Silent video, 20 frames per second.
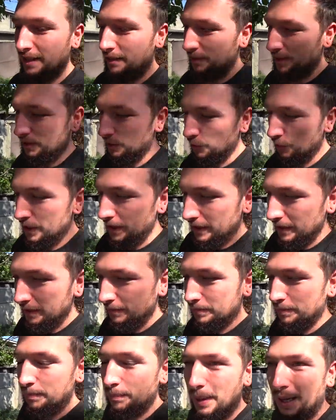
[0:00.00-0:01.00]
It was a really
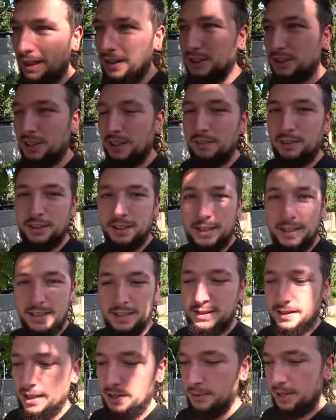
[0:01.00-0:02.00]
bad travel day
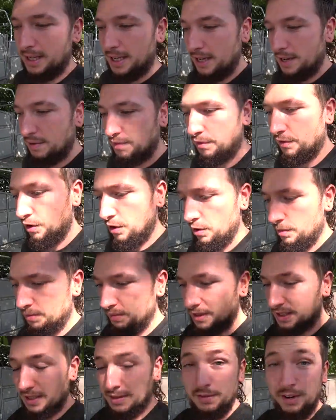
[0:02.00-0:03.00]
yesterday. We came from
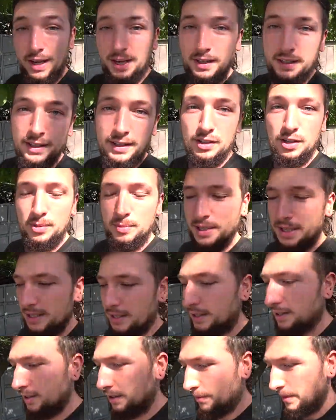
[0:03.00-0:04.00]
Sivan in
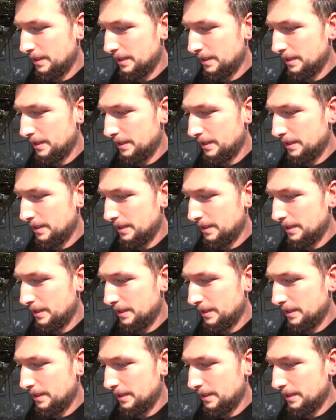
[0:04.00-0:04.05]
Armenia.